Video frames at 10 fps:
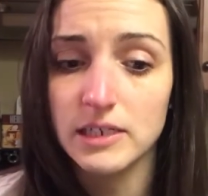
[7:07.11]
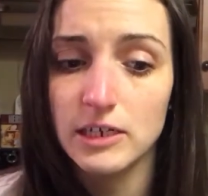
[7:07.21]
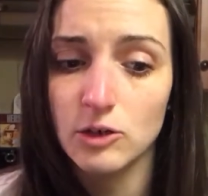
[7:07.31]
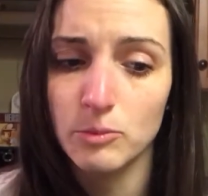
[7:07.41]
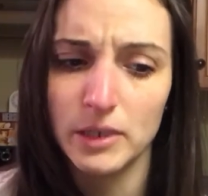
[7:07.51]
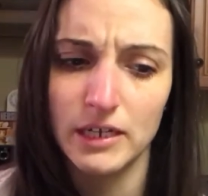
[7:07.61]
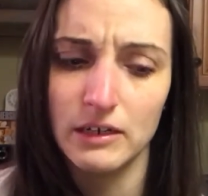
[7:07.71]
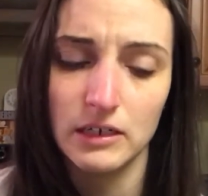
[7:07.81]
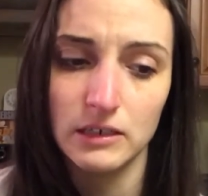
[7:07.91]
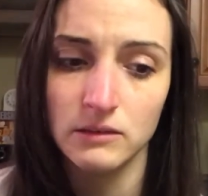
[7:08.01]
It'll
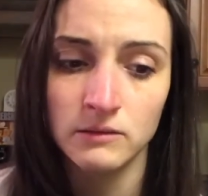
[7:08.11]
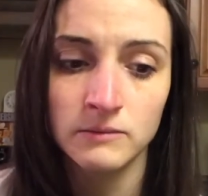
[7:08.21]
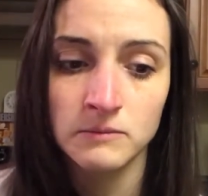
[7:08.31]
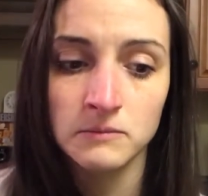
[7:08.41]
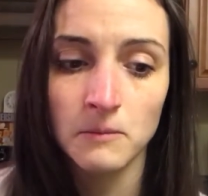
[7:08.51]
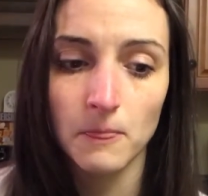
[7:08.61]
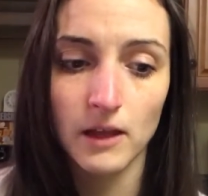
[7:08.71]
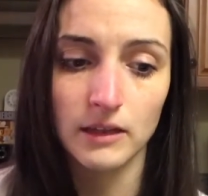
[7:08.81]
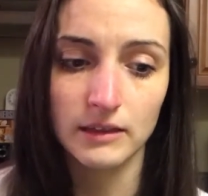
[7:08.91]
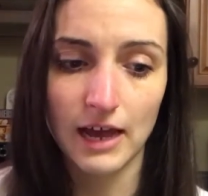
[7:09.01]
be
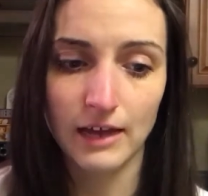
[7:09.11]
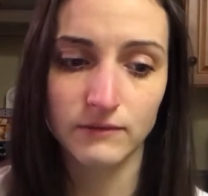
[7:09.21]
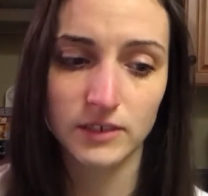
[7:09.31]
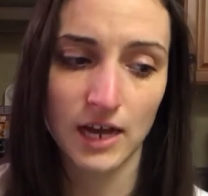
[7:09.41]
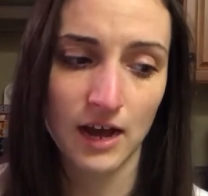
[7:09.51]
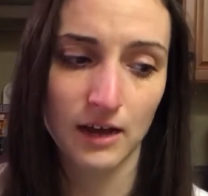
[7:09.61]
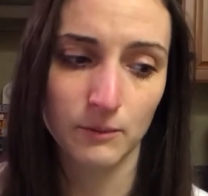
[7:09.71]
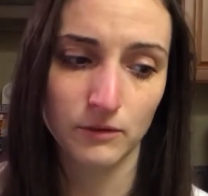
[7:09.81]
a lifetime